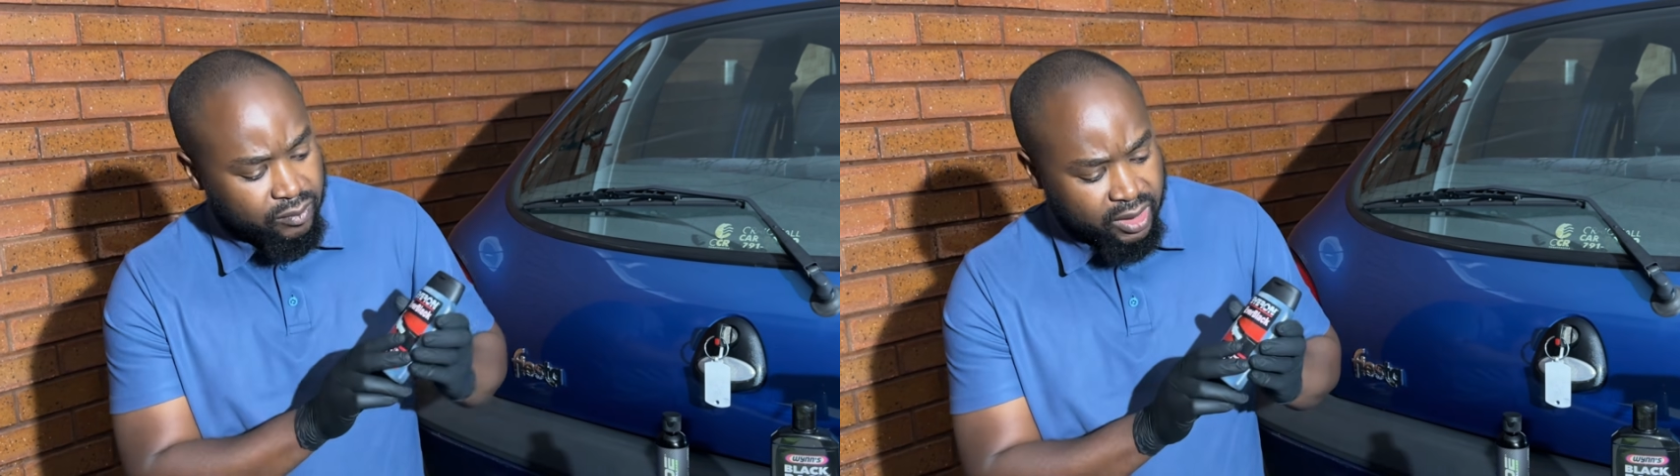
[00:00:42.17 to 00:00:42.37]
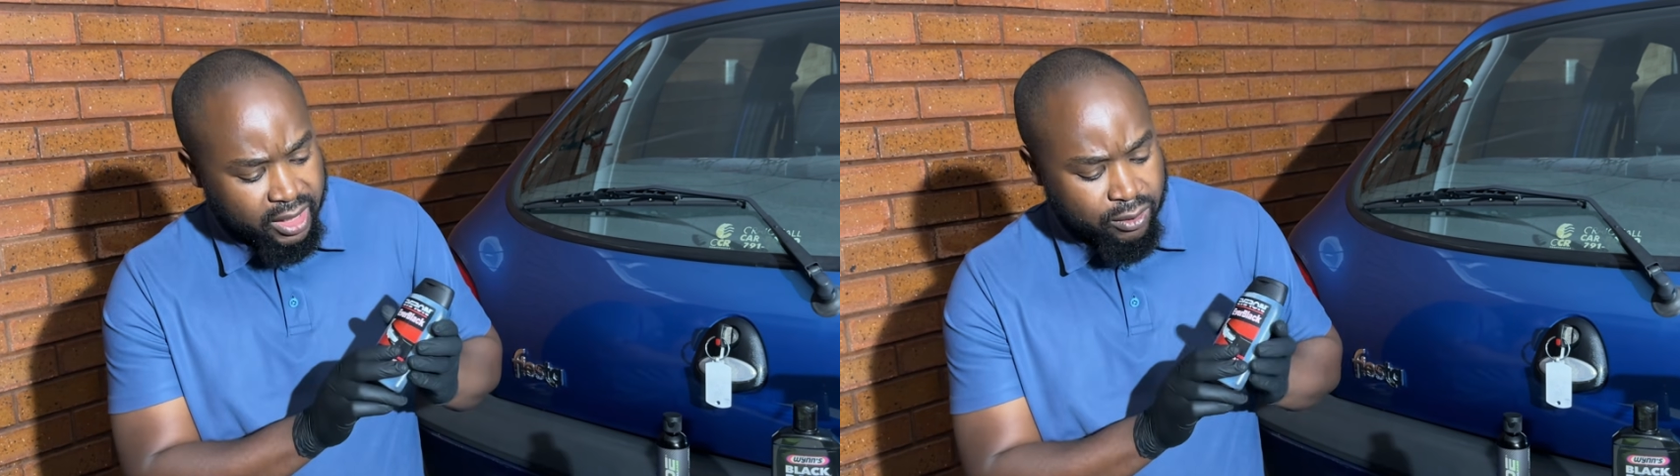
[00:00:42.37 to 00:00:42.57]

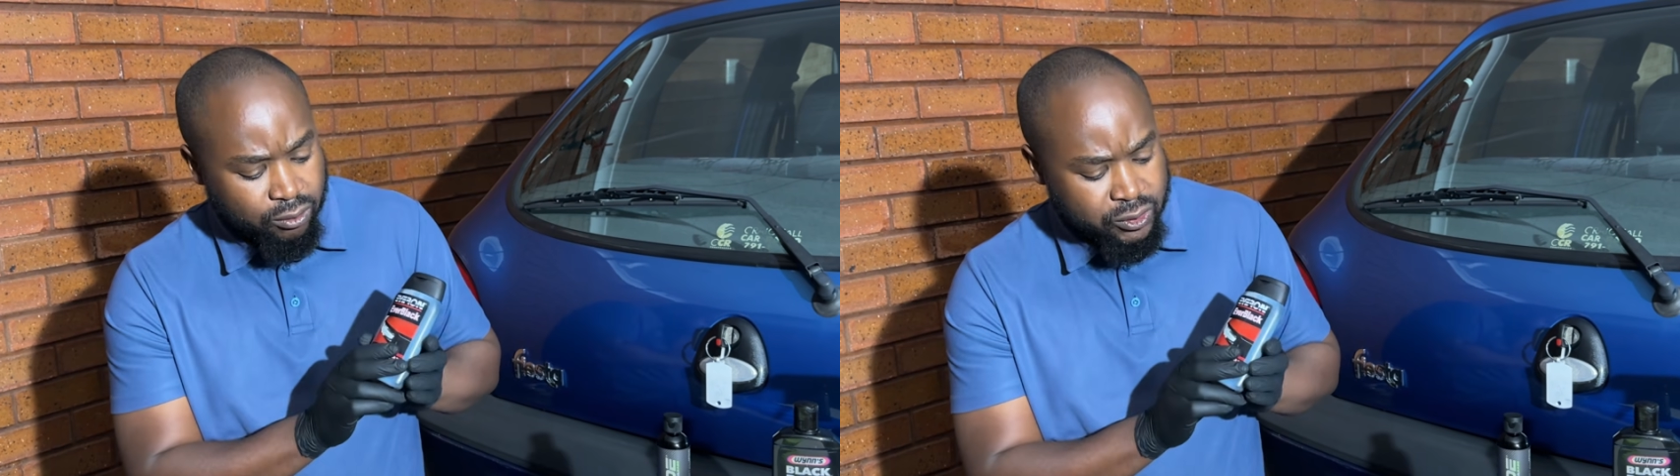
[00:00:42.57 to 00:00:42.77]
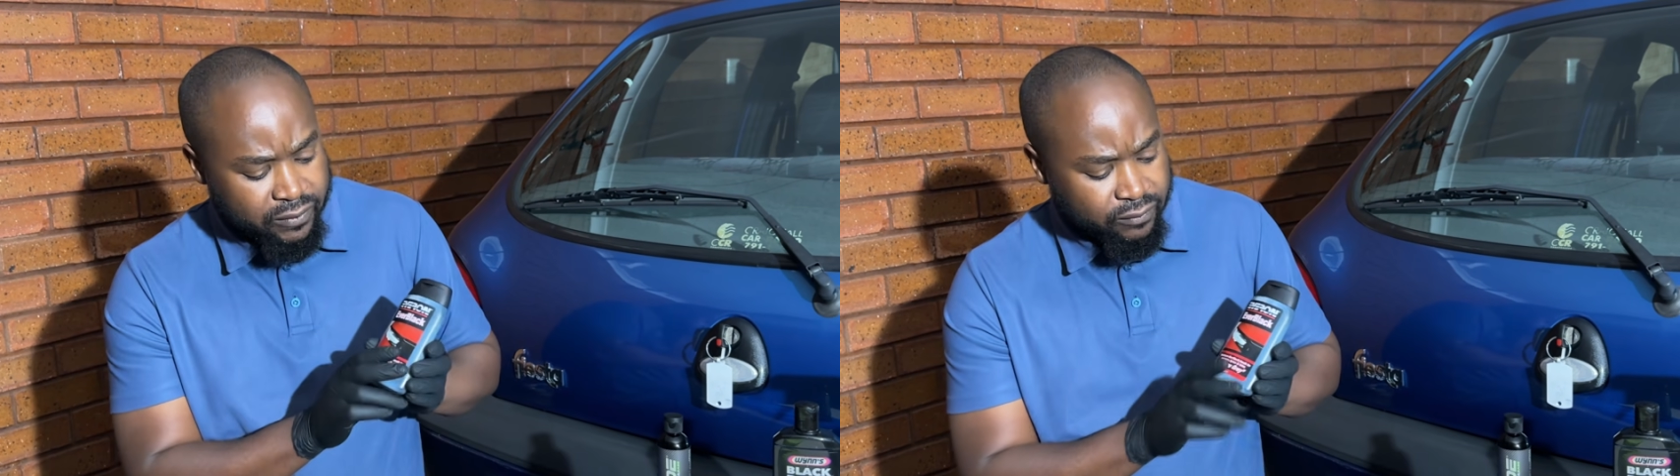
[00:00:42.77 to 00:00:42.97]
And
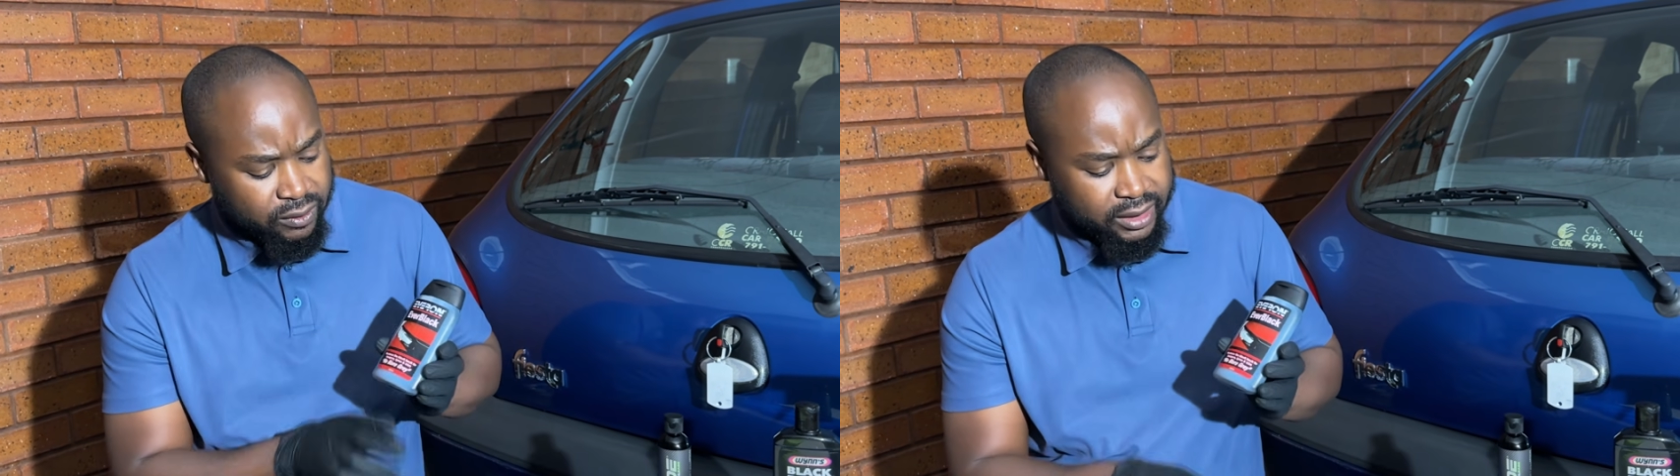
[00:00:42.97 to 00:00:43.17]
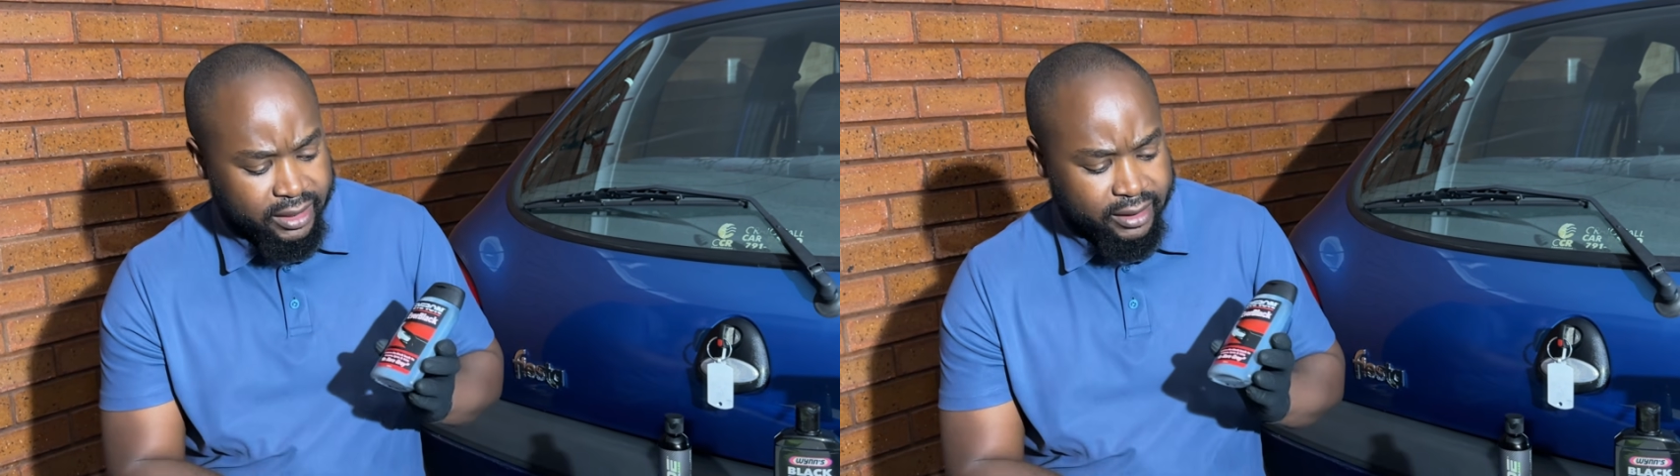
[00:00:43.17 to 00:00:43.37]
also
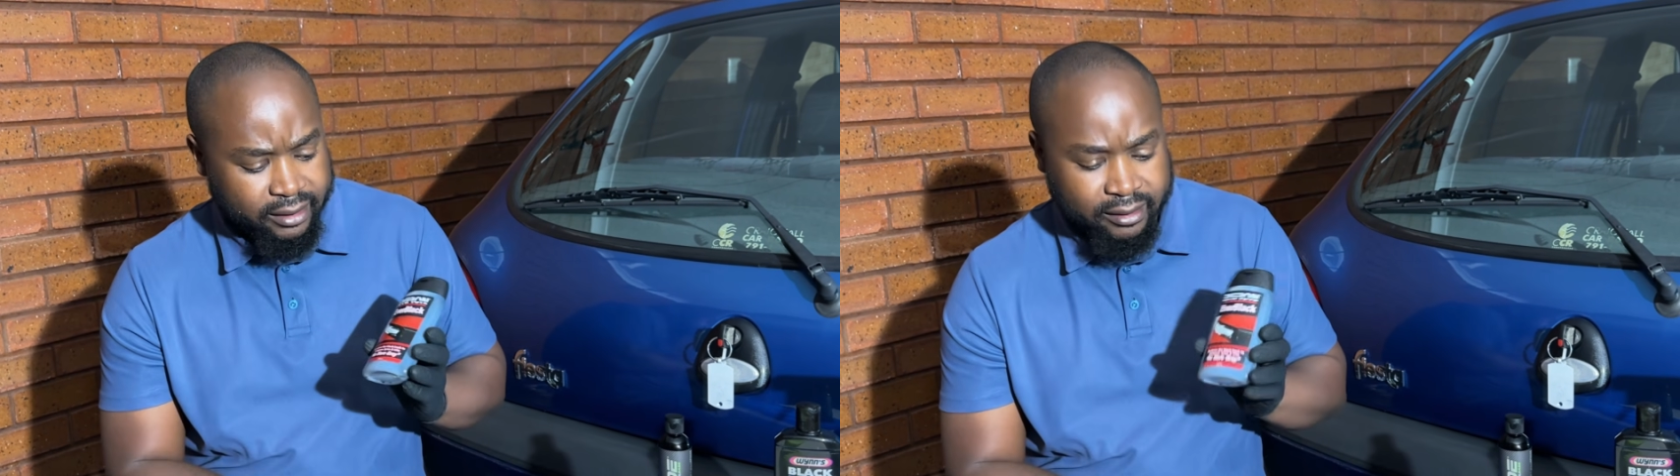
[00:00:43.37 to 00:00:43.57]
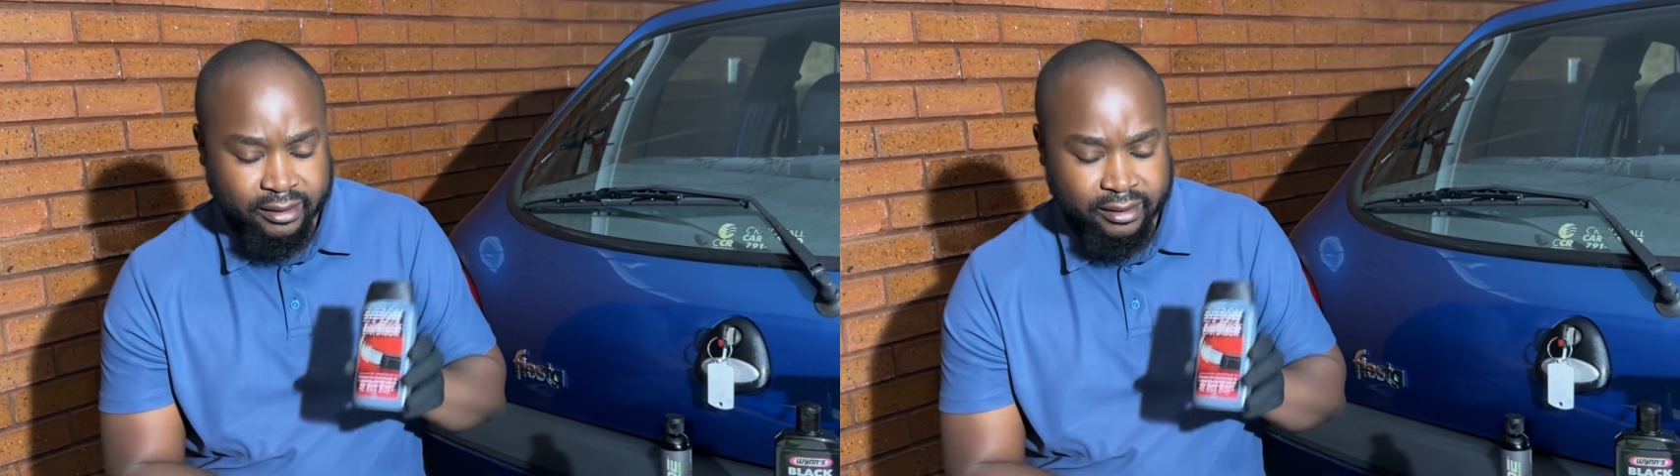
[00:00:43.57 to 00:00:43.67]
got the